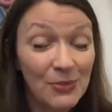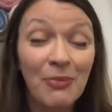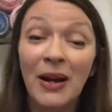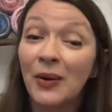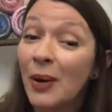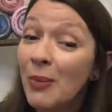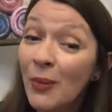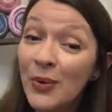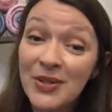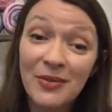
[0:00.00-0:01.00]
My grandma
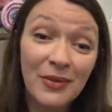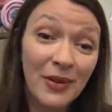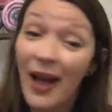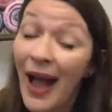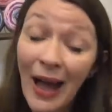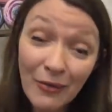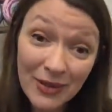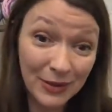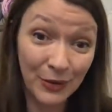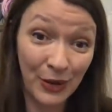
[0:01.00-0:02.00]
was an
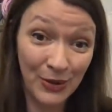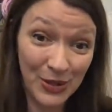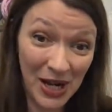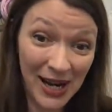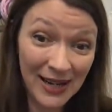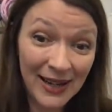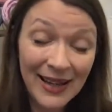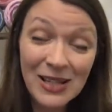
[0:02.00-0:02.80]
avid crocheter.